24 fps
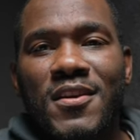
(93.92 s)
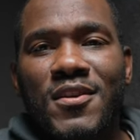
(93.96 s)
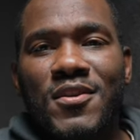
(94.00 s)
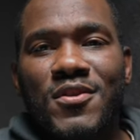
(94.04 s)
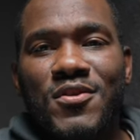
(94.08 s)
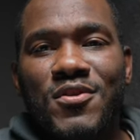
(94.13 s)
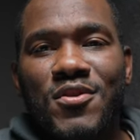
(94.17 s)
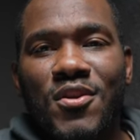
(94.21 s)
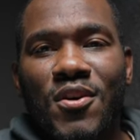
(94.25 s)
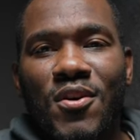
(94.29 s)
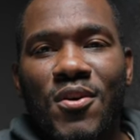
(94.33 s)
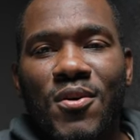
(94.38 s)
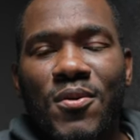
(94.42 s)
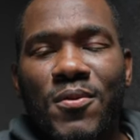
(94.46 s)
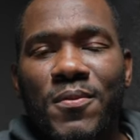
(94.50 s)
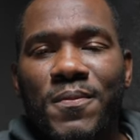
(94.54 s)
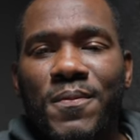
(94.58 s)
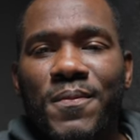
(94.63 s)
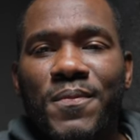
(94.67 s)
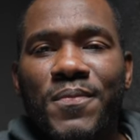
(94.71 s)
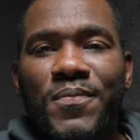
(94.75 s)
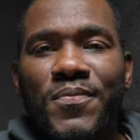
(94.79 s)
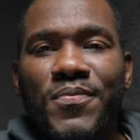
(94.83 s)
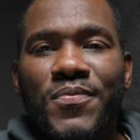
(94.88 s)
So
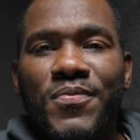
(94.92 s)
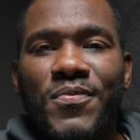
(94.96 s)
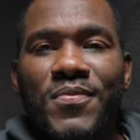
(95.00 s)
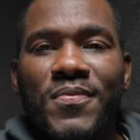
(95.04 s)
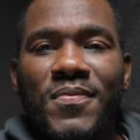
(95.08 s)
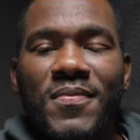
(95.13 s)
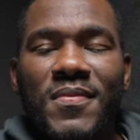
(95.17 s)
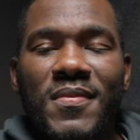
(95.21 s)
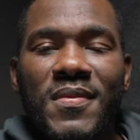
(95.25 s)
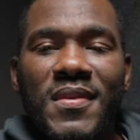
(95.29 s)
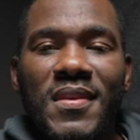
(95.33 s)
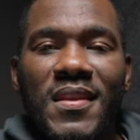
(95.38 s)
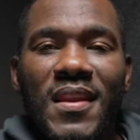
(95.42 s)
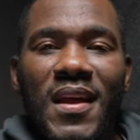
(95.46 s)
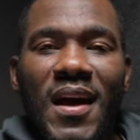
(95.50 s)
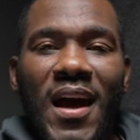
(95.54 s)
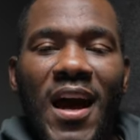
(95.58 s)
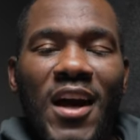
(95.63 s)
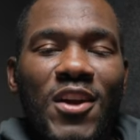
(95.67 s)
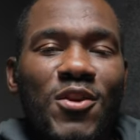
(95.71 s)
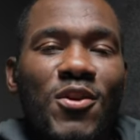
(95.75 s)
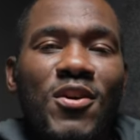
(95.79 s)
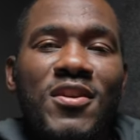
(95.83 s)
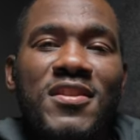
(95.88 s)

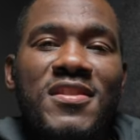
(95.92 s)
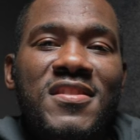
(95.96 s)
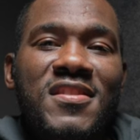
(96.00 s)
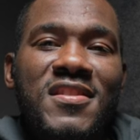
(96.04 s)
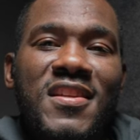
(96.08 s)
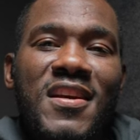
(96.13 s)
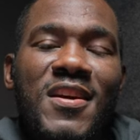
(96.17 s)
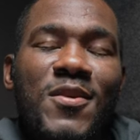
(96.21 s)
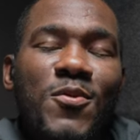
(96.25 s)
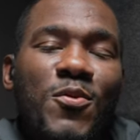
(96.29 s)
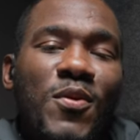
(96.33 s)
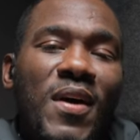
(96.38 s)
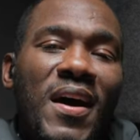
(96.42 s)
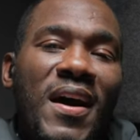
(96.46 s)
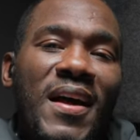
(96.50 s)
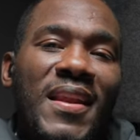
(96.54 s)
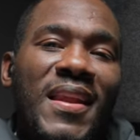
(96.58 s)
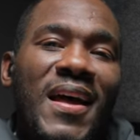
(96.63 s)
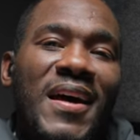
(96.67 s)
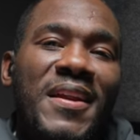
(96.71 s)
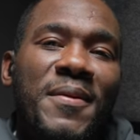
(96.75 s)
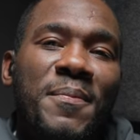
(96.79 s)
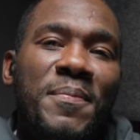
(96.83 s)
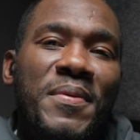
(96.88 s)
I don't understand why a
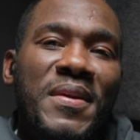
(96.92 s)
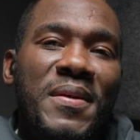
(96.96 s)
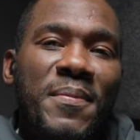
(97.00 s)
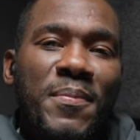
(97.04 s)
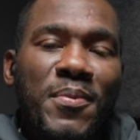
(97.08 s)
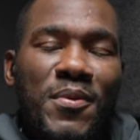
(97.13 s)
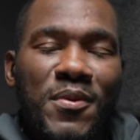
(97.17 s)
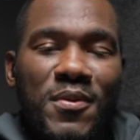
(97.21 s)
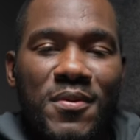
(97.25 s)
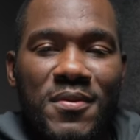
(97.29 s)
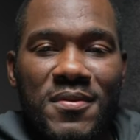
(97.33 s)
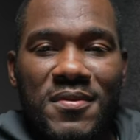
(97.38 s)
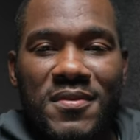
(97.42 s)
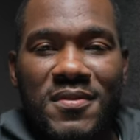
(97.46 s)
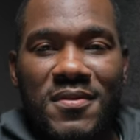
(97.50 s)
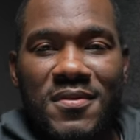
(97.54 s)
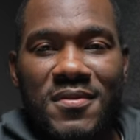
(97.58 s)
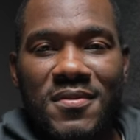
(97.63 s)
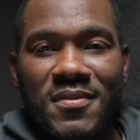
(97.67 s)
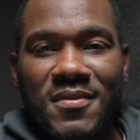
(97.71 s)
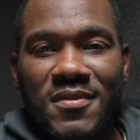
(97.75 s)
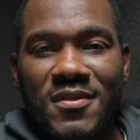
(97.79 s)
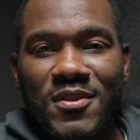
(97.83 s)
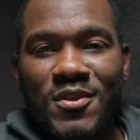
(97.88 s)
lot of people,
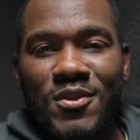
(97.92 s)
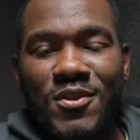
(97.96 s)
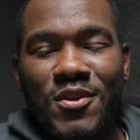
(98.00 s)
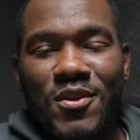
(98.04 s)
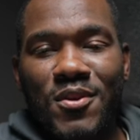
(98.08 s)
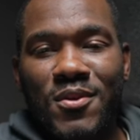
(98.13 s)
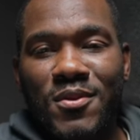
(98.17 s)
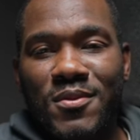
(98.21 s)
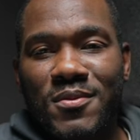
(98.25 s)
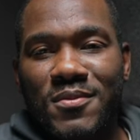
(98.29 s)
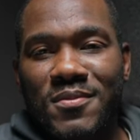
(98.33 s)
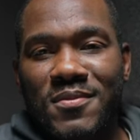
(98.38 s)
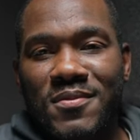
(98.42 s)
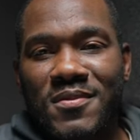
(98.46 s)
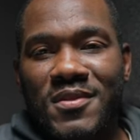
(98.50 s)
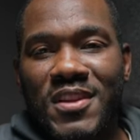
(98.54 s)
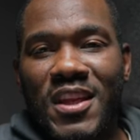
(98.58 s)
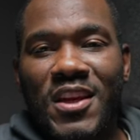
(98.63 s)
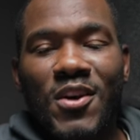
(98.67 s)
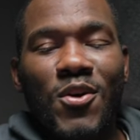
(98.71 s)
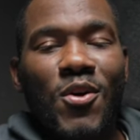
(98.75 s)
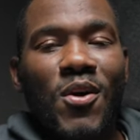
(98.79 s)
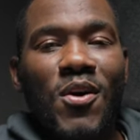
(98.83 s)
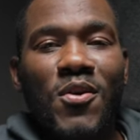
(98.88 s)
you know,
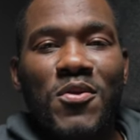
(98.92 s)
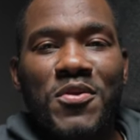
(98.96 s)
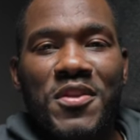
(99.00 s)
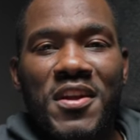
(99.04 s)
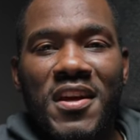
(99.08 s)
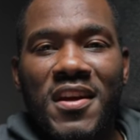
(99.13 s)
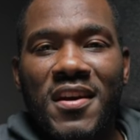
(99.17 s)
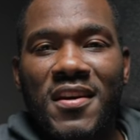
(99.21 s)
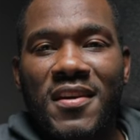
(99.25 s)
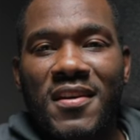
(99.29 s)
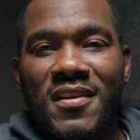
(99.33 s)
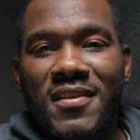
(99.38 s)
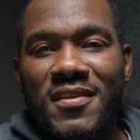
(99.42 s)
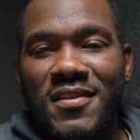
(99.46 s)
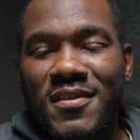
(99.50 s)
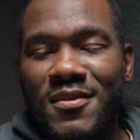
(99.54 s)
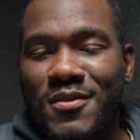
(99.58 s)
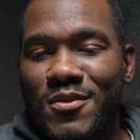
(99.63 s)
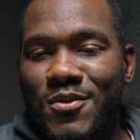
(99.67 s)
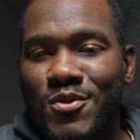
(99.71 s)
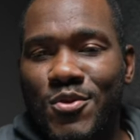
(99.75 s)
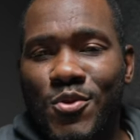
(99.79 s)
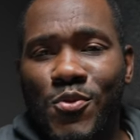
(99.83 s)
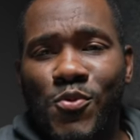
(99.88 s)
they go out there
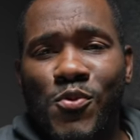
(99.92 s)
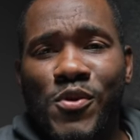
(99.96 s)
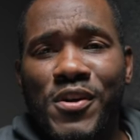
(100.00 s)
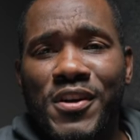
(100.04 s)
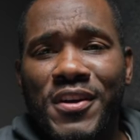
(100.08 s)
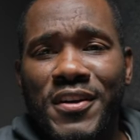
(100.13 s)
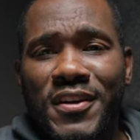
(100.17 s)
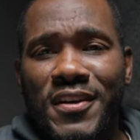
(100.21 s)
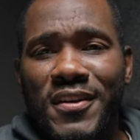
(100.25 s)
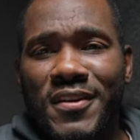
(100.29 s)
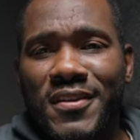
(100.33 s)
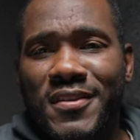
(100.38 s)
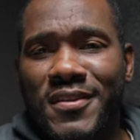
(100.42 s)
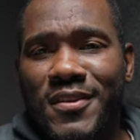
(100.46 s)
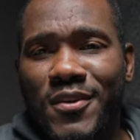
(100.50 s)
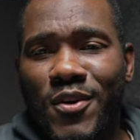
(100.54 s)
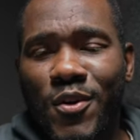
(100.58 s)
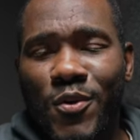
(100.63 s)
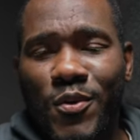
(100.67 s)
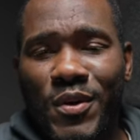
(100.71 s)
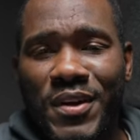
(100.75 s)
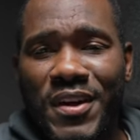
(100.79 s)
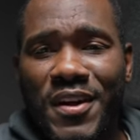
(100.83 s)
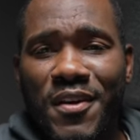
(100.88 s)
to work
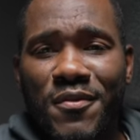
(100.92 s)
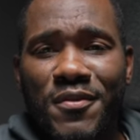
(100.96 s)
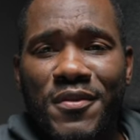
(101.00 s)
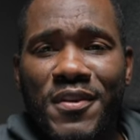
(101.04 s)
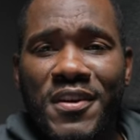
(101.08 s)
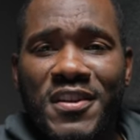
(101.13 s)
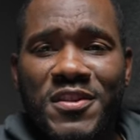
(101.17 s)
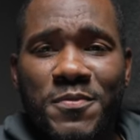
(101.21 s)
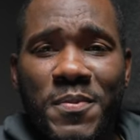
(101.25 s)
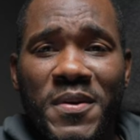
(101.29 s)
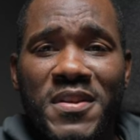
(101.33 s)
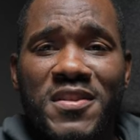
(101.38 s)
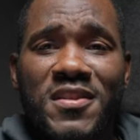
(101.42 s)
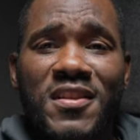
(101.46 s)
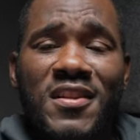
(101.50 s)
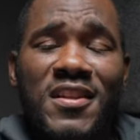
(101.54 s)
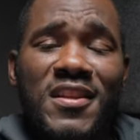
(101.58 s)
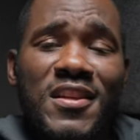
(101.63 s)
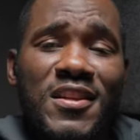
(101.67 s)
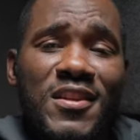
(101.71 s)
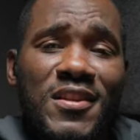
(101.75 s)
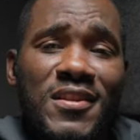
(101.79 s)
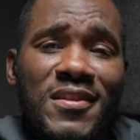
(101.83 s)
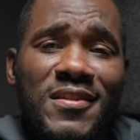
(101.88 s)
or whatever,
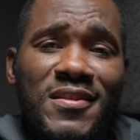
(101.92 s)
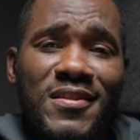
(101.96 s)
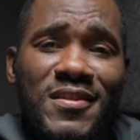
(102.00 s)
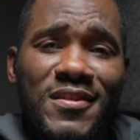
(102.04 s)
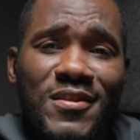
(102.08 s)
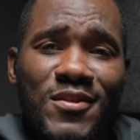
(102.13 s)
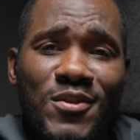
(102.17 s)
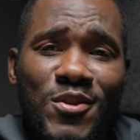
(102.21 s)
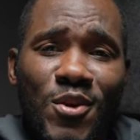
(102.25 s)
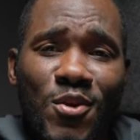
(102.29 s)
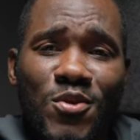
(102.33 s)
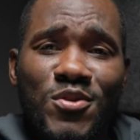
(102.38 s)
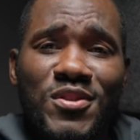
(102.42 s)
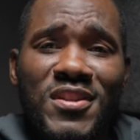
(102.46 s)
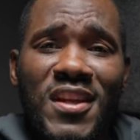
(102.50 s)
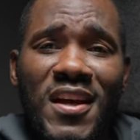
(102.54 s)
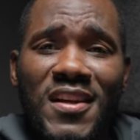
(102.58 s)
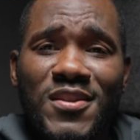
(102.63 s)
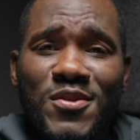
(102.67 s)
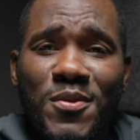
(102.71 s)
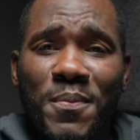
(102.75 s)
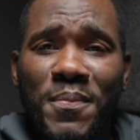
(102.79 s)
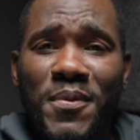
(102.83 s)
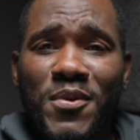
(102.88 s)
especially those that
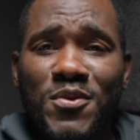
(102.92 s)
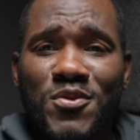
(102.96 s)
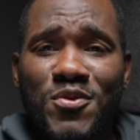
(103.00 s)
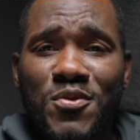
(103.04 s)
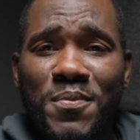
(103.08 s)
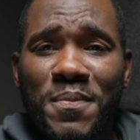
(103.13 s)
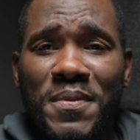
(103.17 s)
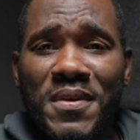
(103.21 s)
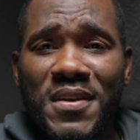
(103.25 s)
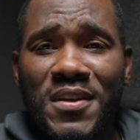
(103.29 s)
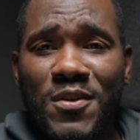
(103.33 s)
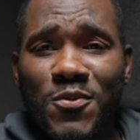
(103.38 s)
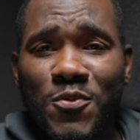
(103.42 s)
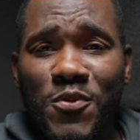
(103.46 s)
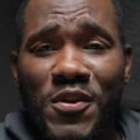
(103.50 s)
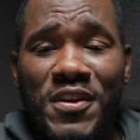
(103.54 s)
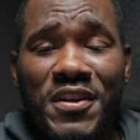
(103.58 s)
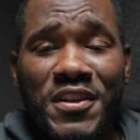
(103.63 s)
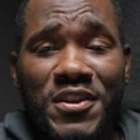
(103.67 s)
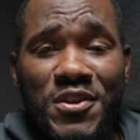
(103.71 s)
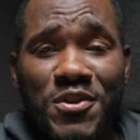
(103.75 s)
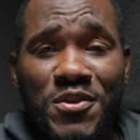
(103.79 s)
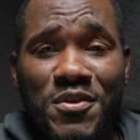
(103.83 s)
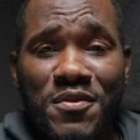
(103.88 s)
are supposed to be
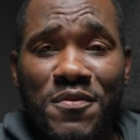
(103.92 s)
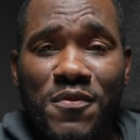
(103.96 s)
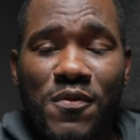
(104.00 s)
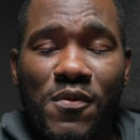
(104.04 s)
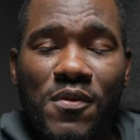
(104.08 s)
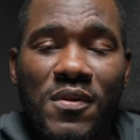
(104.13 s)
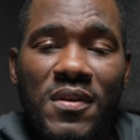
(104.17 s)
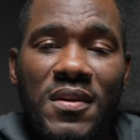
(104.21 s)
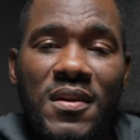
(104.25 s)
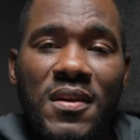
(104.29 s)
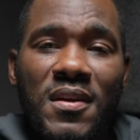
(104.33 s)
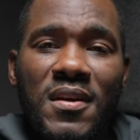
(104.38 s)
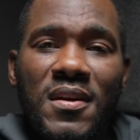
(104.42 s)
wearing uniform.